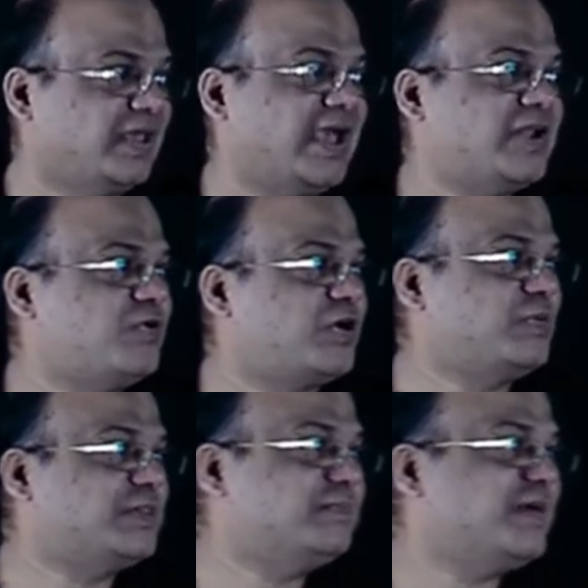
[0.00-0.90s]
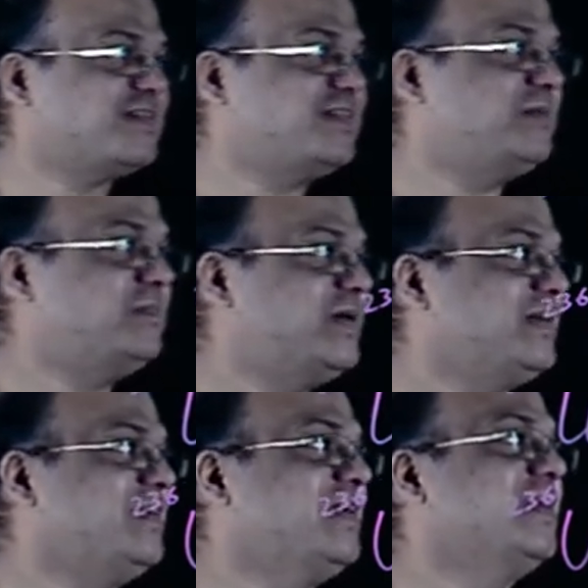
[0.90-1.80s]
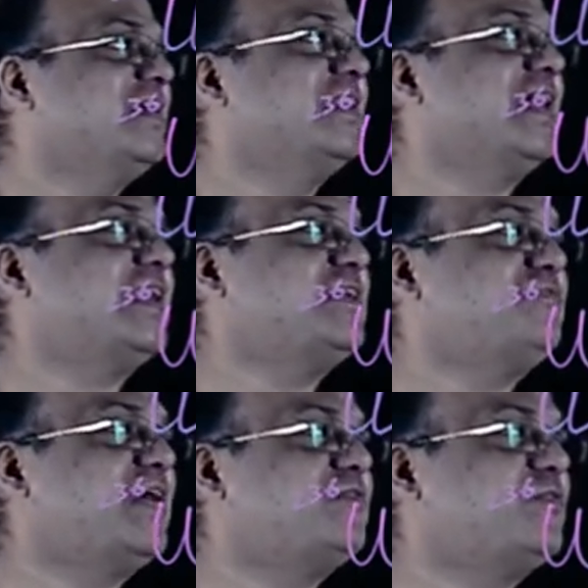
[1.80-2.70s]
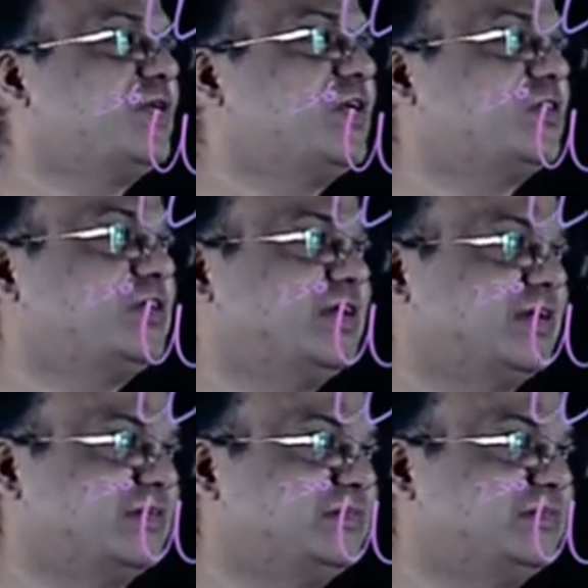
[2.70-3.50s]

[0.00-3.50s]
and what will be the mass number 95 we got here.